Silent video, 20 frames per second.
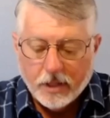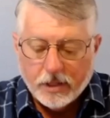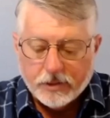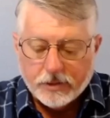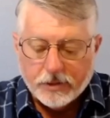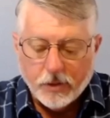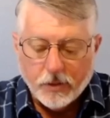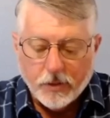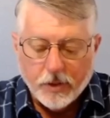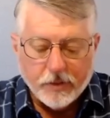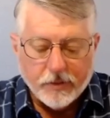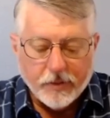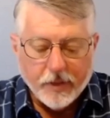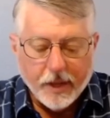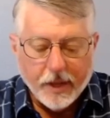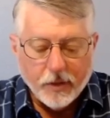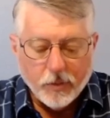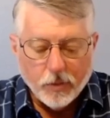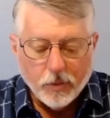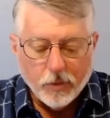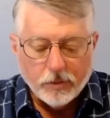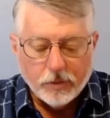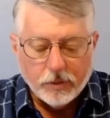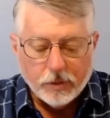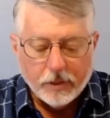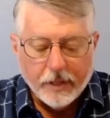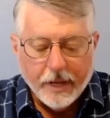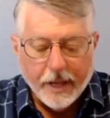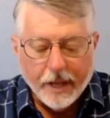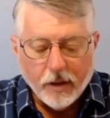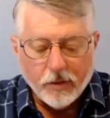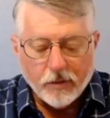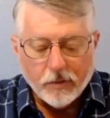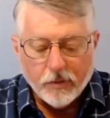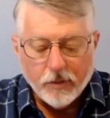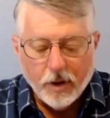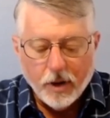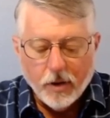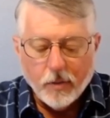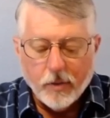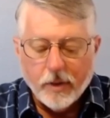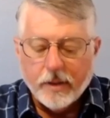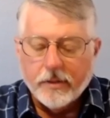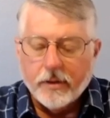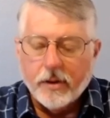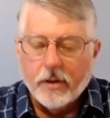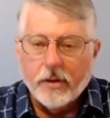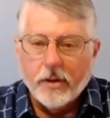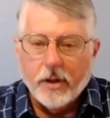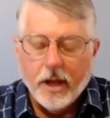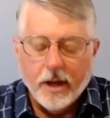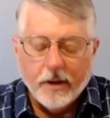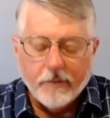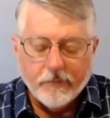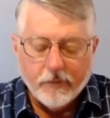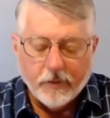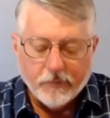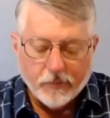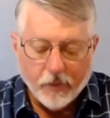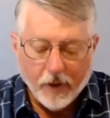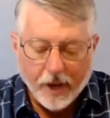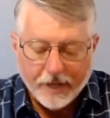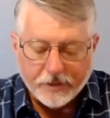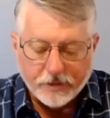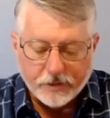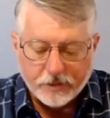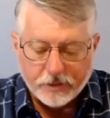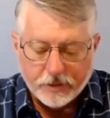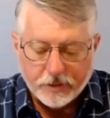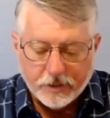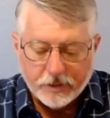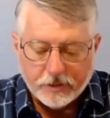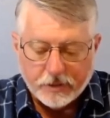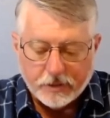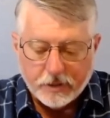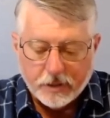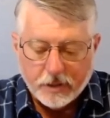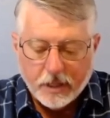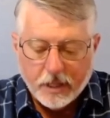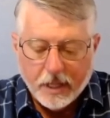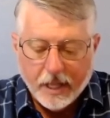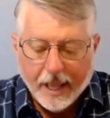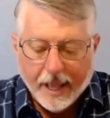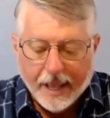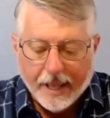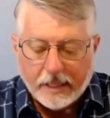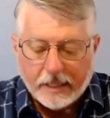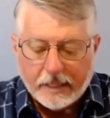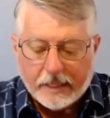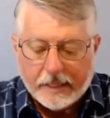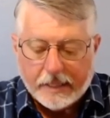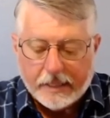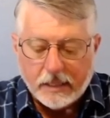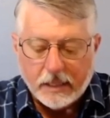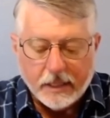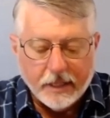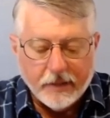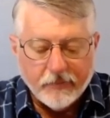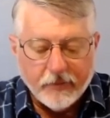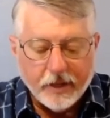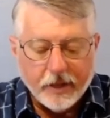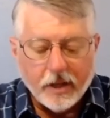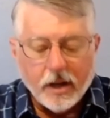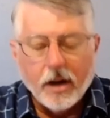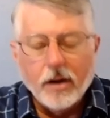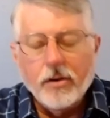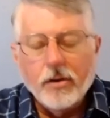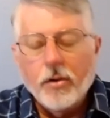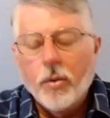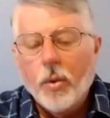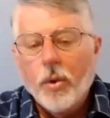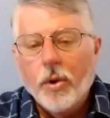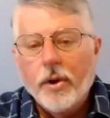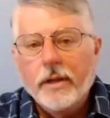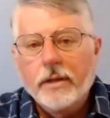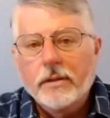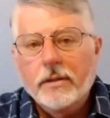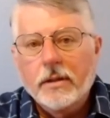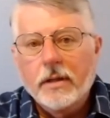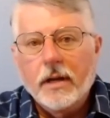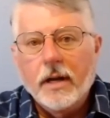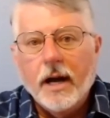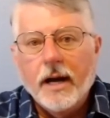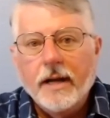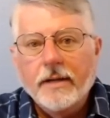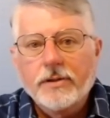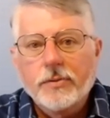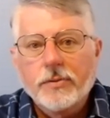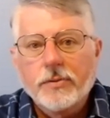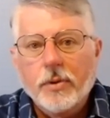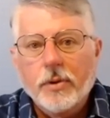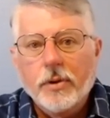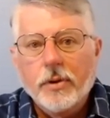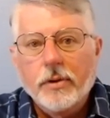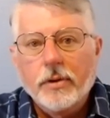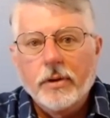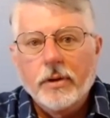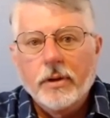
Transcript: so that they will now grow in their love of righteousness and in living according to God's word.